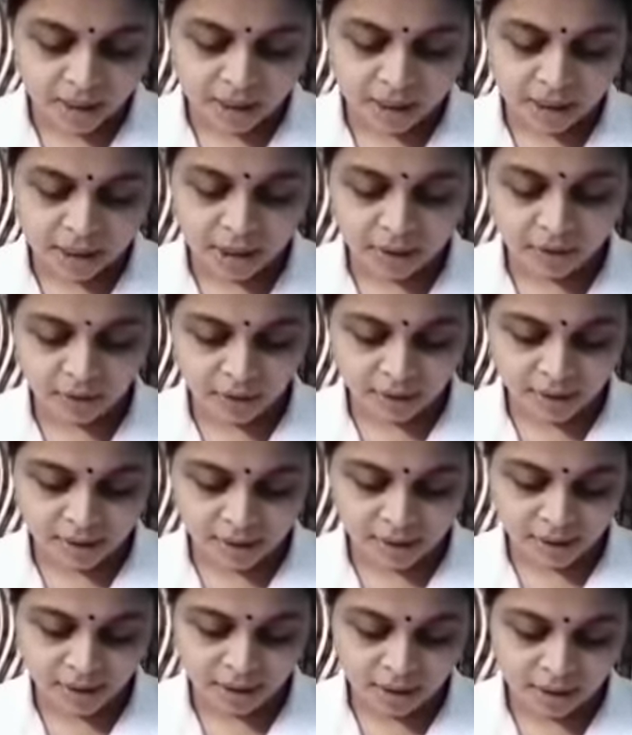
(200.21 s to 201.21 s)
Give
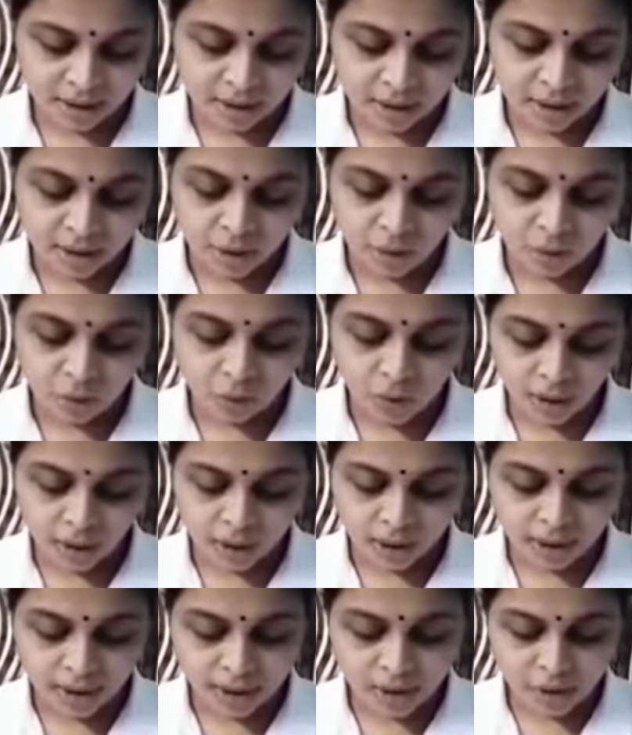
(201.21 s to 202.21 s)
reason Water
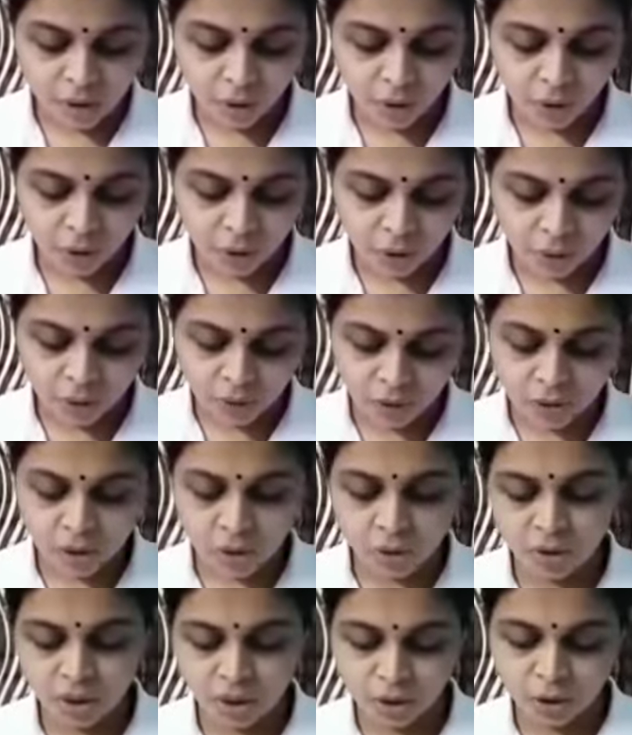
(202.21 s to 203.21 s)
is not used
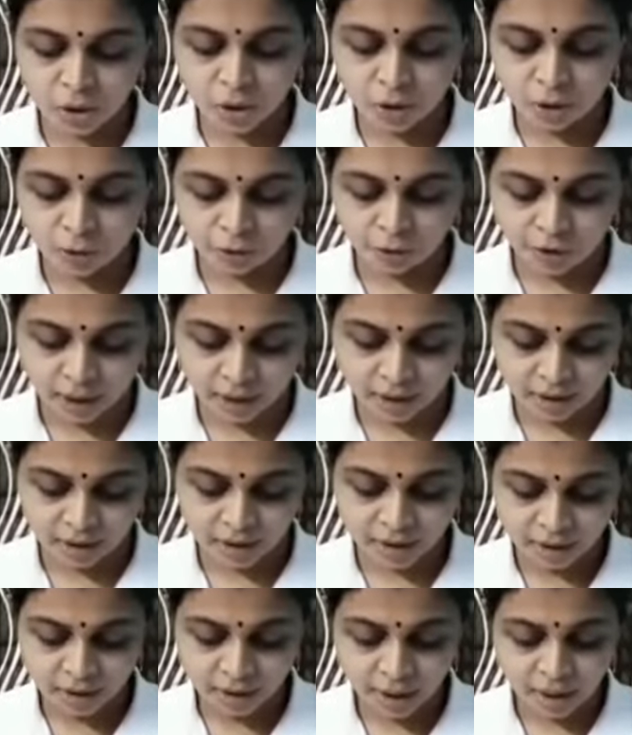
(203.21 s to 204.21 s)
to control
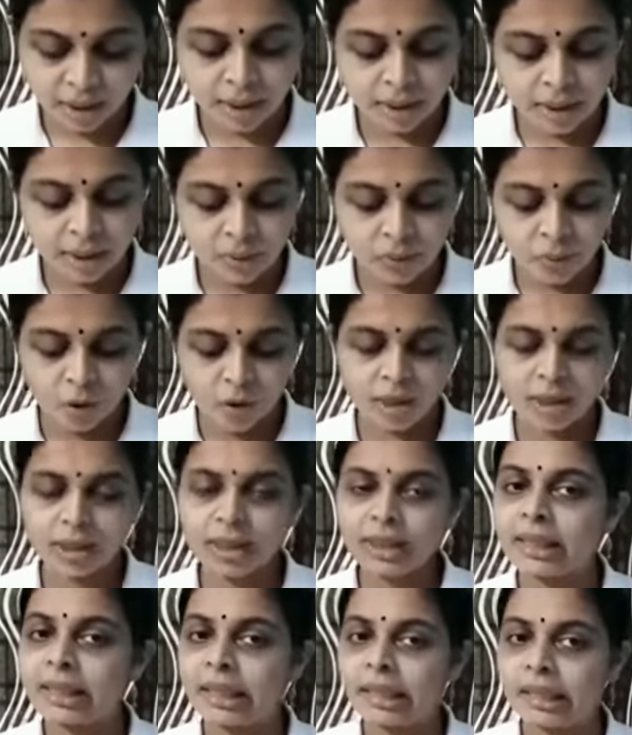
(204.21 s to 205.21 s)
fire involving
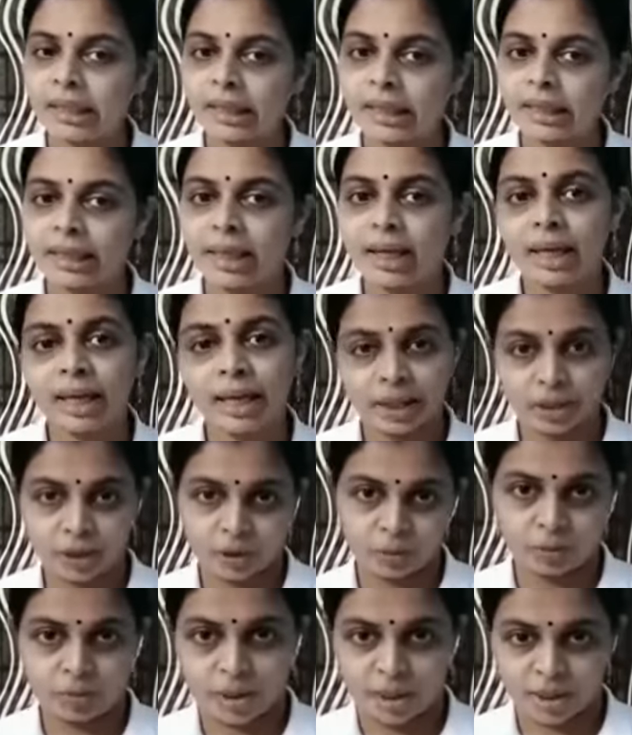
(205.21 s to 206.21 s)
electrical
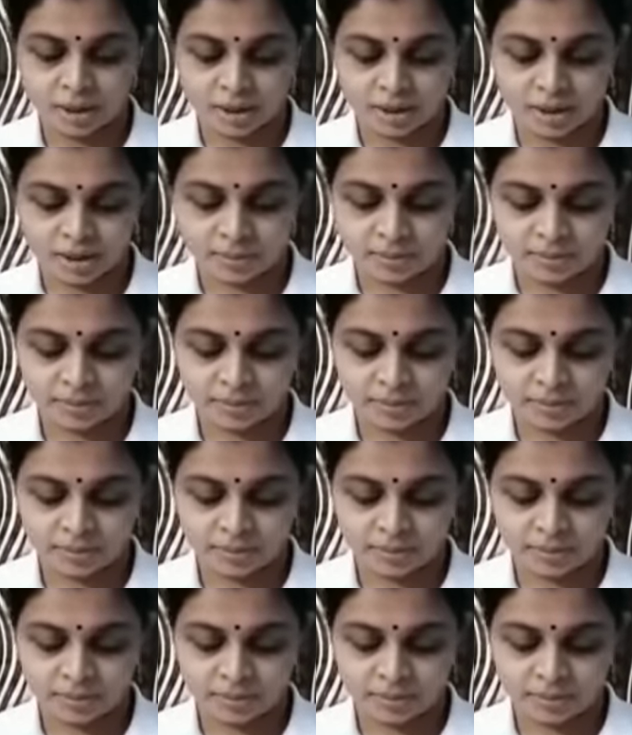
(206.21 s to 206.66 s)
equipment.